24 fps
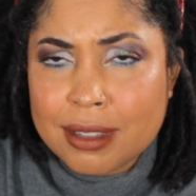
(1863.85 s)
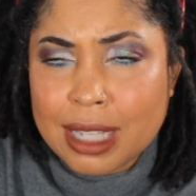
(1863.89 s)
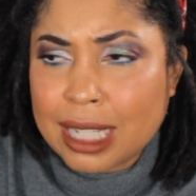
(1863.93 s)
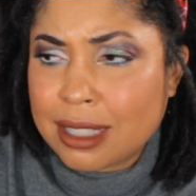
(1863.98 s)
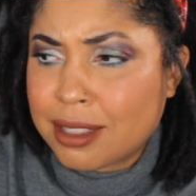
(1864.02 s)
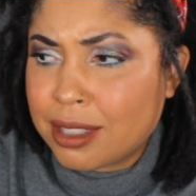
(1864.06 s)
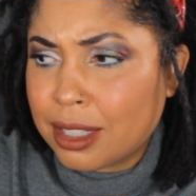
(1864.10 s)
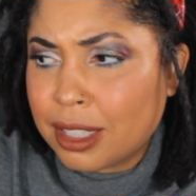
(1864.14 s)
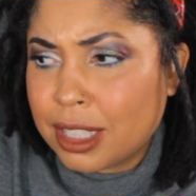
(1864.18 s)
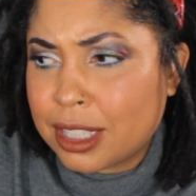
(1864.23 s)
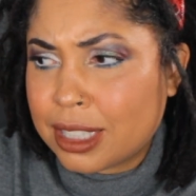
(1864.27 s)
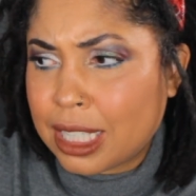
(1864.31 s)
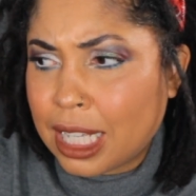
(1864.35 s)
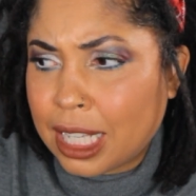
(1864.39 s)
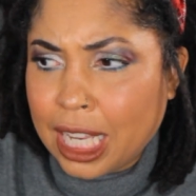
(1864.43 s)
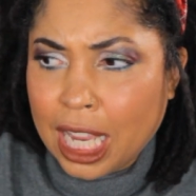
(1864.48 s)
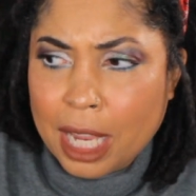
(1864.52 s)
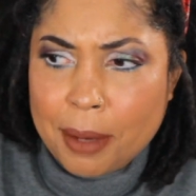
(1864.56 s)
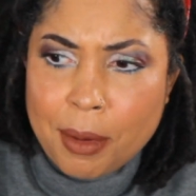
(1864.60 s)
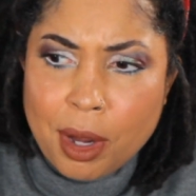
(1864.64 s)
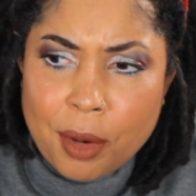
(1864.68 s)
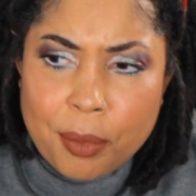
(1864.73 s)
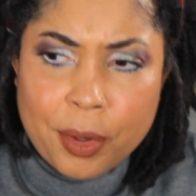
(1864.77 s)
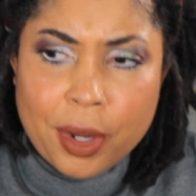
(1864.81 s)
That's the list I
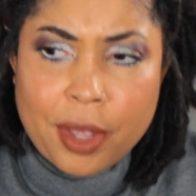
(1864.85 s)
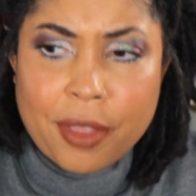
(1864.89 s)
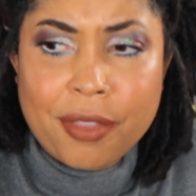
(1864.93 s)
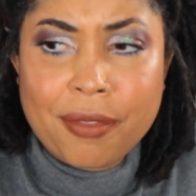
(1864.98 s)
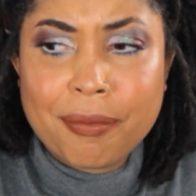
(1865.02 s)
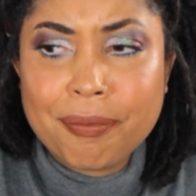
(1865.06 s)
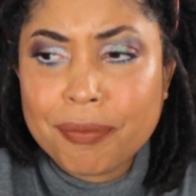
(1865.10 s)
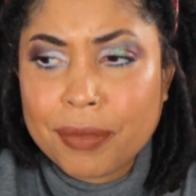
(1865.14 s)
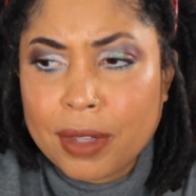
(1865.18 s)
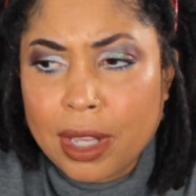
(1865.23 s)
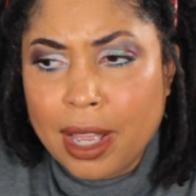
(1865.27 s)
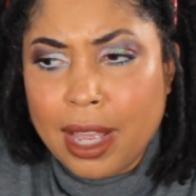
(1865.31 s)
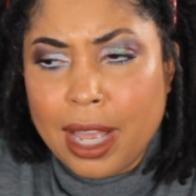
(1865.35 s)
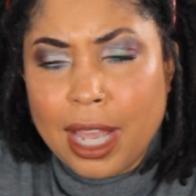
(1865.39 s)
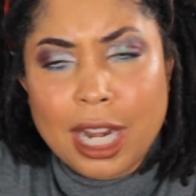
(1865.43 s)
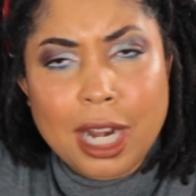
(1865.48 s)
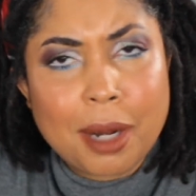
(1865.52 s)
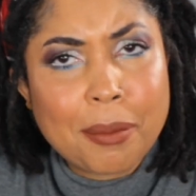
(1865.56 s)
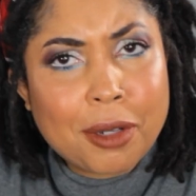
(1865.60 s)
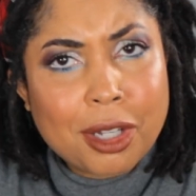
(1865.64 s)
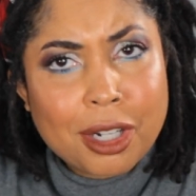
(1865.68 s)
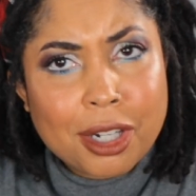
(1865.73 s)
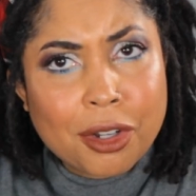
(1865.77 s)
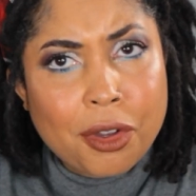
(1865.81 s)
came up with, and
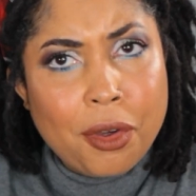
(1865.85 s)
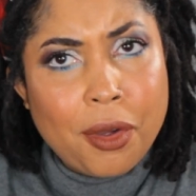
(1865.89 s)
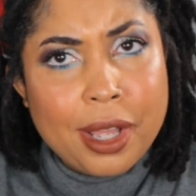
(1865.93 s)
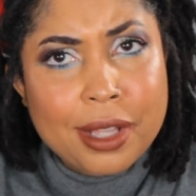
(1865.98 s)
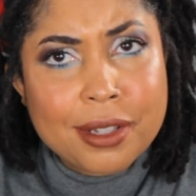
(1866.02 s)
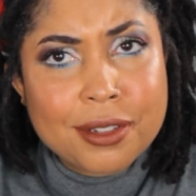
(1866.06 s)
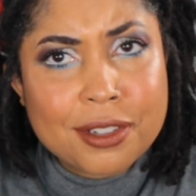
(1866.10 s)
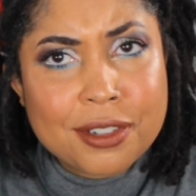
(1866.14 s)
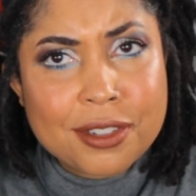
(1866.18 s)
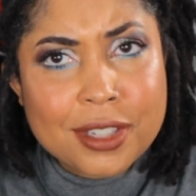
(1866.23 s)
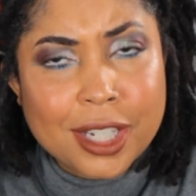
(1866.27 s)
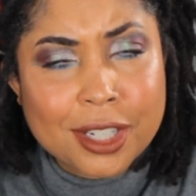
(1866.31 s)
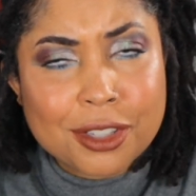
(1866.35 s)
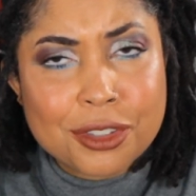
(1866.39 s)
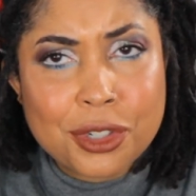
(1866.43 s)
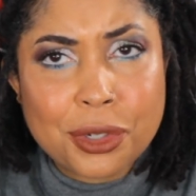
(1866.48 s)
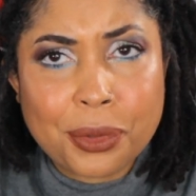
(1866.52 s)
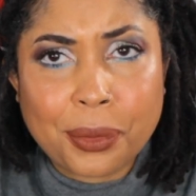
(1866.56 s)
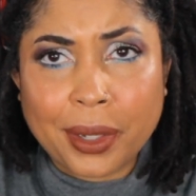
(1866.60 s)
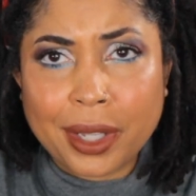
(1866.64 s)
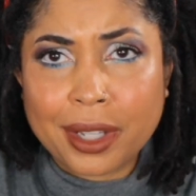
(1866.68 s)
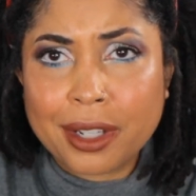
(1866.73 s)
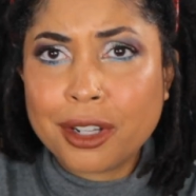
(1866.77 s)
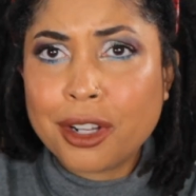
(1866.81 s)
I'm gonna go ahead and stick
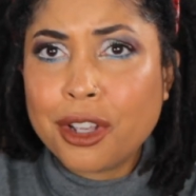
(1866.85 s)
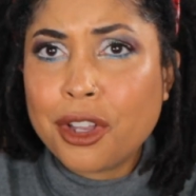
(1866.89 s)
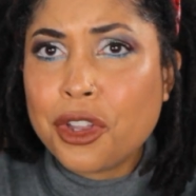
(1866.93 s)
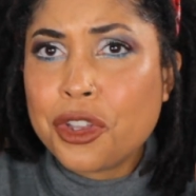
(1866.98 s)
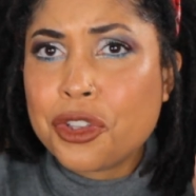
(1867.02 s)
to it.